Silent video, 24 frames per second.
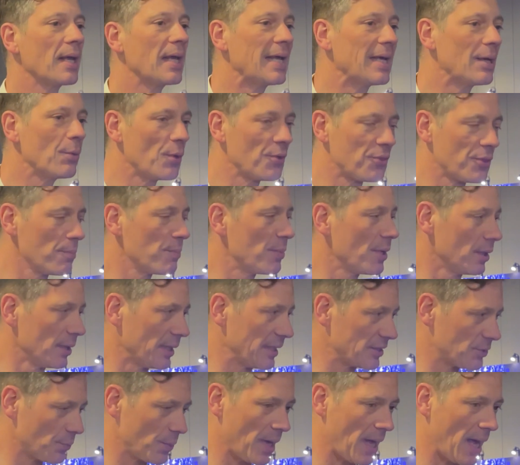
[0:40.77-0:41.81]
with the
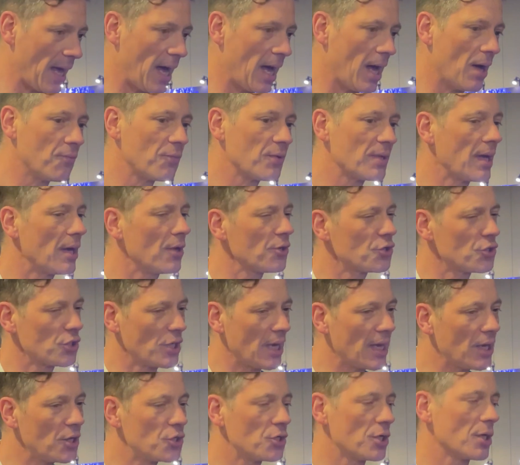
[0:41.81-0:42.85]
buildings we have without
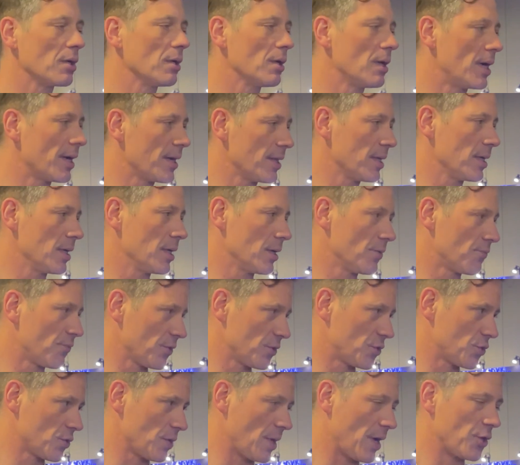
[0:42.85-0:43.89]
changing a lot of the
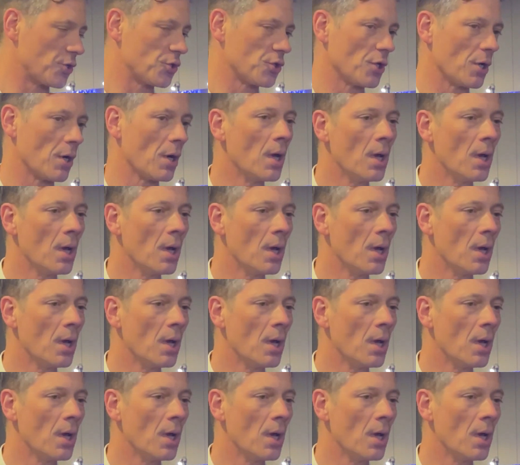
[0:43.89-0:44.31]
infrastructure